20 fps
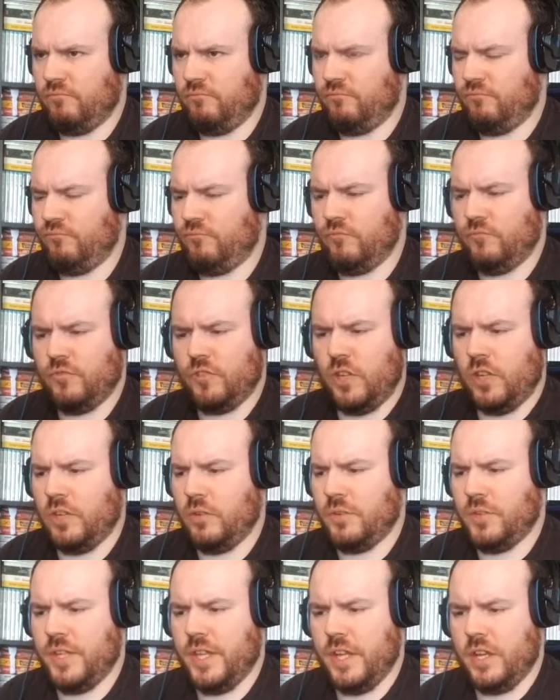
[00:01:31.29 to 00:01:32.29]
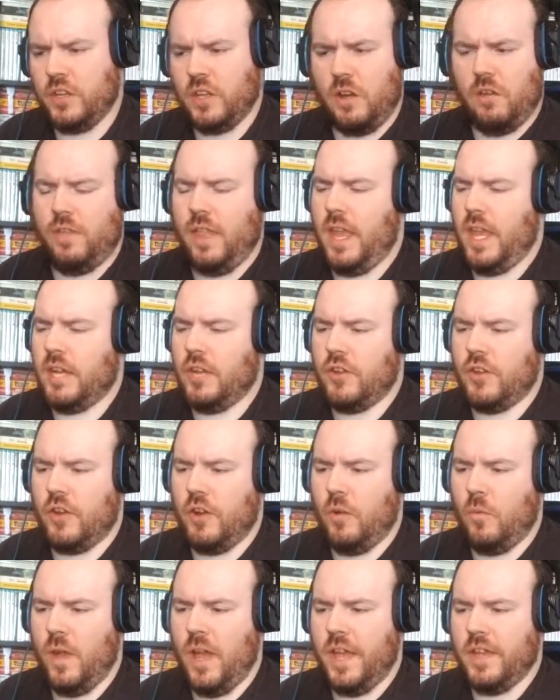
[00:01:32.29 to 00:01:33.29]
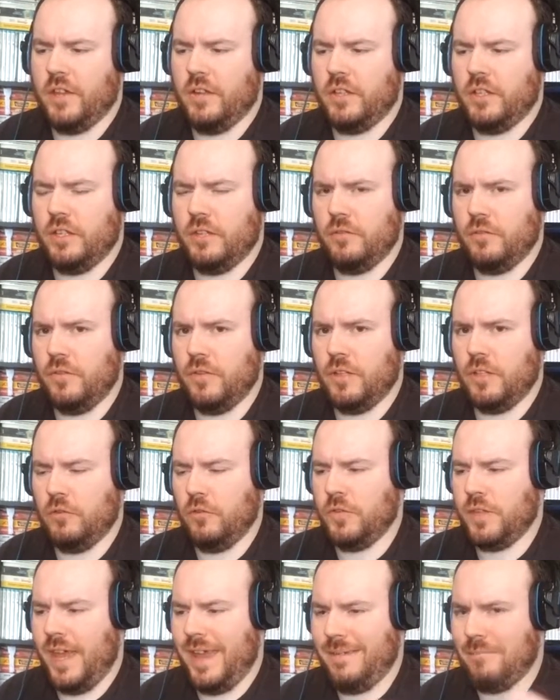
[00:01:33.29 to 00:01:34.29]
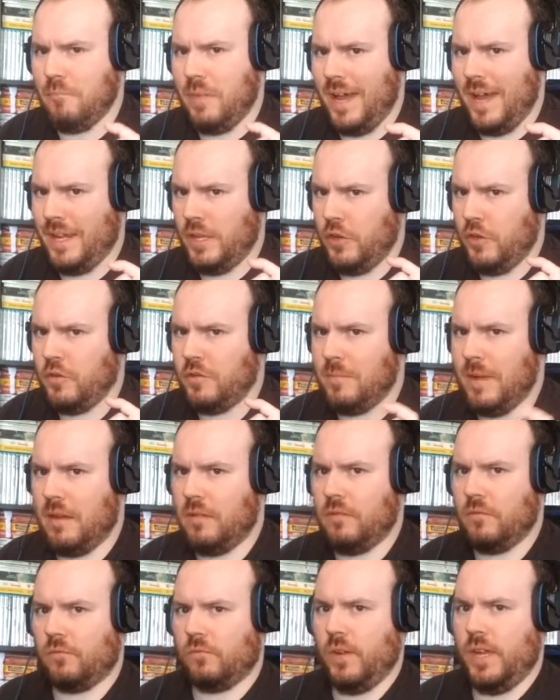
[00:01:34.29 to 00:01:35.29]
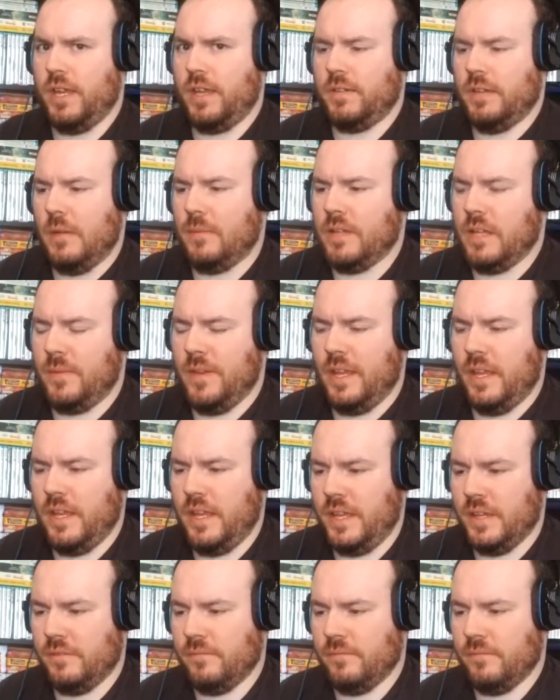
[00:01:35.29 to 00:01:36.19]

Sonic 06, Sonic the Hedgehog, where you lose a minute amount of rings every time you get hit.